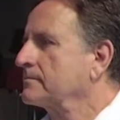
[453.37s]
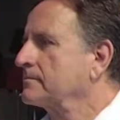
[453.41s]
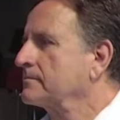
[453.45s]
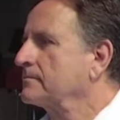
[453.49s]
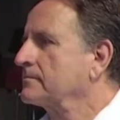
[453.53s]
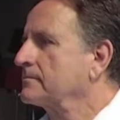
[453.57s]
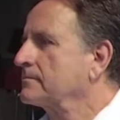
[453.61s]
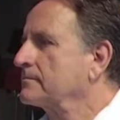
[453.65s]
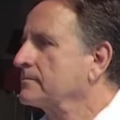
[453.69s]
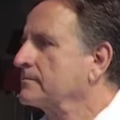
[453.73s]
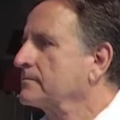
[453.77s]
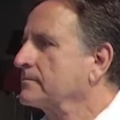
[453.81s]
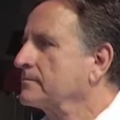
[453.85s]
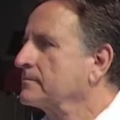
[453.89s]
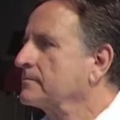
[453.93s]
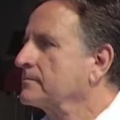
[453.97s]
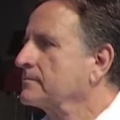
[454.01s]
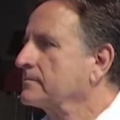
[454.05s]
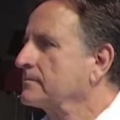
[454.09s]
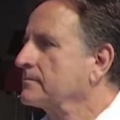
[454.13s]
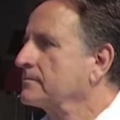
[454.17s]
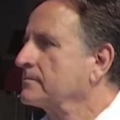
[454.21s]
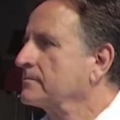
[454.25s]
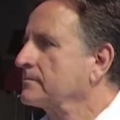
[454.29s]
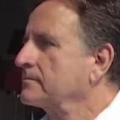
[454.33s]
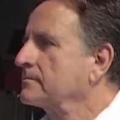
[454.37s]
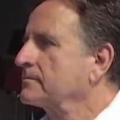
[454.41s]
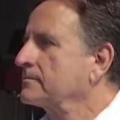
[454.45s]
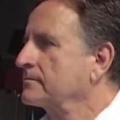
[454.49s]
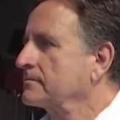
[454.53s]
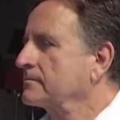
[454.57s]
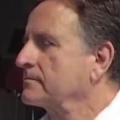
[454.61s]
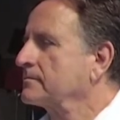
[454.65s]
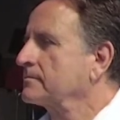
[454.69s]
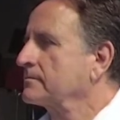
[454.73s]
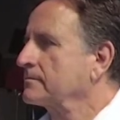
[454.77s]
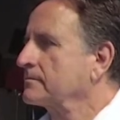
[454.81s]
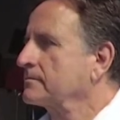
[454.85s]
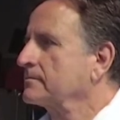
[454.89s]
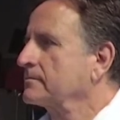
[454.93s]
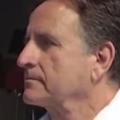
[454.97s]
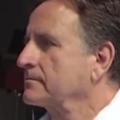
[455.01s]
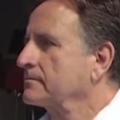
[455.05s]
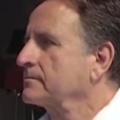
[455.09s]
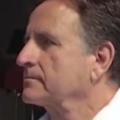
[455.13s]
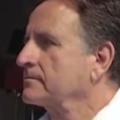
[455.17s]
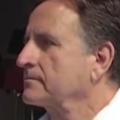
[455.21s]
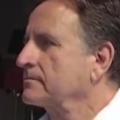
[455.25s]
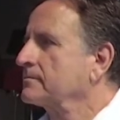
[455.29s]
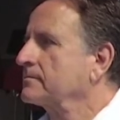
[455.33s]

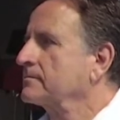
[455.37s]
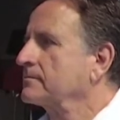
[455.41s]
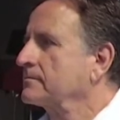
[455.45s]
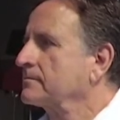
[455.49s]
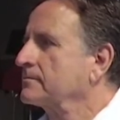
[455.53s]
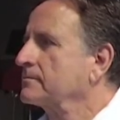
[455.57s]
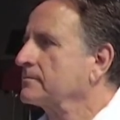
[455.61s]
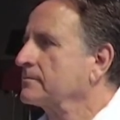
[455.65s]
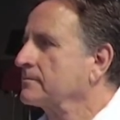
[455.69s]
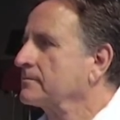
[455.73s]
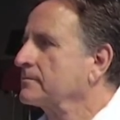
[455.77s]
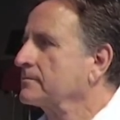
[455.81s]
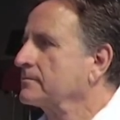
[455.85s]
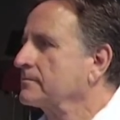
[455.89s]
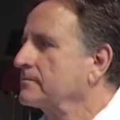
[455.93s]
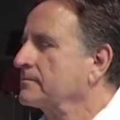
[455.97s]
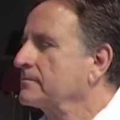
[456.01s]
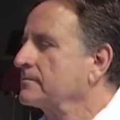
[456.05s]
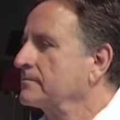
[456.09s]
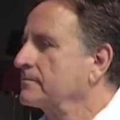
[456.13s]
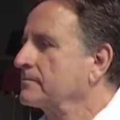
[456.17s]
No words are spoken by the person on screen.